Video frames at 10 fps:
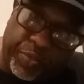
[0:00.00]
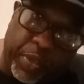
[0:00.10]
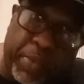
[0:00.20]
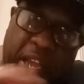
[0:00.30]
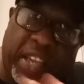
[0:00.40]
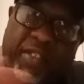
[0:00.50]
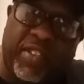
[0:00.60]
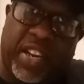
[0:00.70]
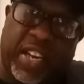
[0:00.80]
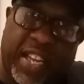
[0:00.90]
I'm not giving
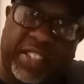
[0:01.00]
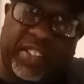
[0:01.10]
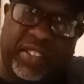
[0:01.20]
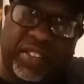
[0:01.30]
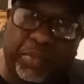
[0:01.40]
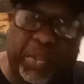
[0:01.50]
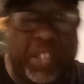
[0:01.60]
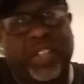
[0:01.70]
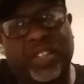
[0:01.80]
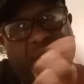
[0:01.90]
any lessons
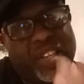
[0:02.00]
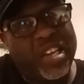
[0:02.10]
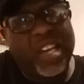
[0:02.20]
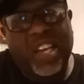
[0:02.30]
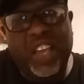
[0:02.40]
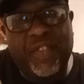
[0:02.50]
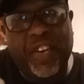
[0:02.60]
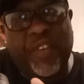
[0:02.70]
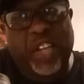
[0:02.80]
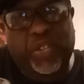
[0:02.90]
because even
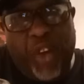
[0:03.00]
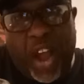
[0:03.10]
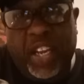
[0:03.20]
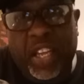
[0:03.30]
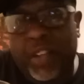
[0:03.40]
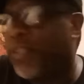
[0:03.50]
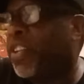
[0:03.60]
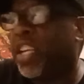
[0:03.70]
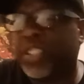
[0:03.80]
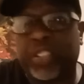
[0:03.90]
if I try to get
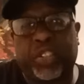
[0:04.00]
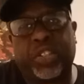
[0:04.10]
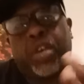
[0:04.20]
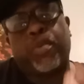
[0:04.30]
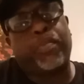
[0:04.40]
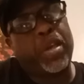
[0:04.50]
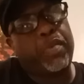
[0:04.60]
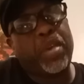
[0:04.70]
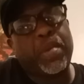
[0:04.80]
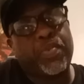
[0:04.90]
lessons, there'll be
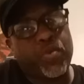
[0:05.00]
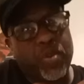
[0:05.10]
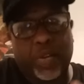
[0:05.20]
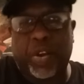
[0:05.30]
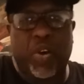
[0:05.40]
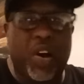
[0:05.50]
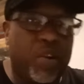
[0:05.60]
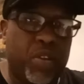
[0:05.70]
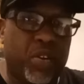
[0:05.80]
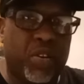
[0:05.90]
people who will go, "Oh,
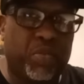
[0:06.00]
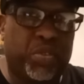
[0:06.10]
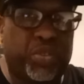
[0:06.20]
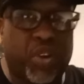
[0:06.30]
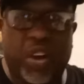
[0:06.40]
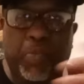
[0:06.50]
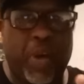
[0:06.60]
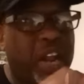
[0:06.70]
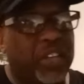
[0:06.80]
you don't know what you talk about.